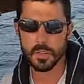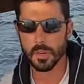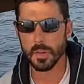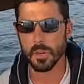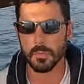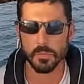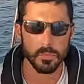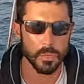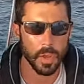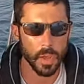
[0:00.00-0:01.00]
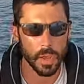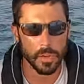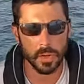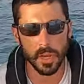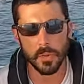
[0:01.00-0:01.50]
Your, uh,
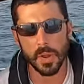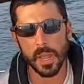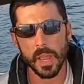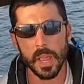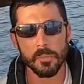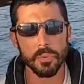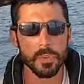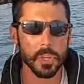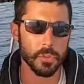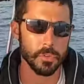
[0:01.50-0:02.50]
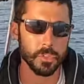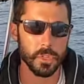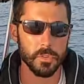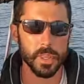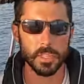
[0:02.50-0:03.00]
your cutaway and pulling your
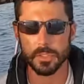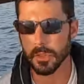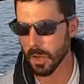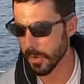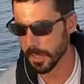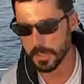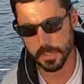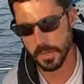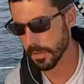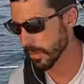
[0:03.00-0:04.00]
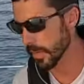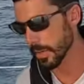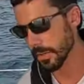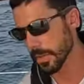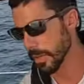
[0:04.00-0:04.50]
reserve. That's you always,
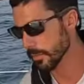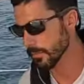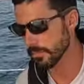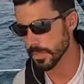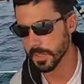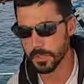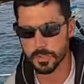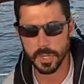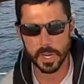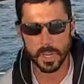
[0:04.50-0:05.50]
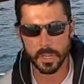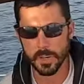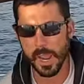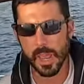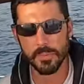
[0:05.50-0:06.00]
in your, in your training, in
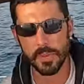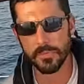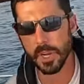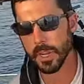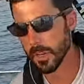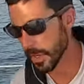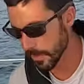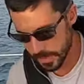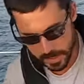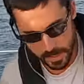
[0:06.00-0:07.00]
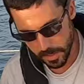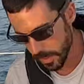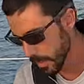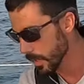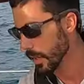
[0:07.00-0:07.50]
your AFF training, you're gonna be sitting
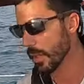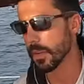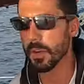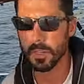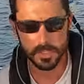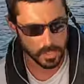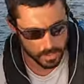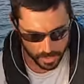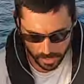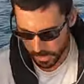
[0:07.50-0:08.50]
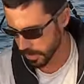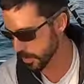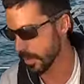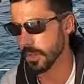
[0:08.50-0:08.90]
here constantly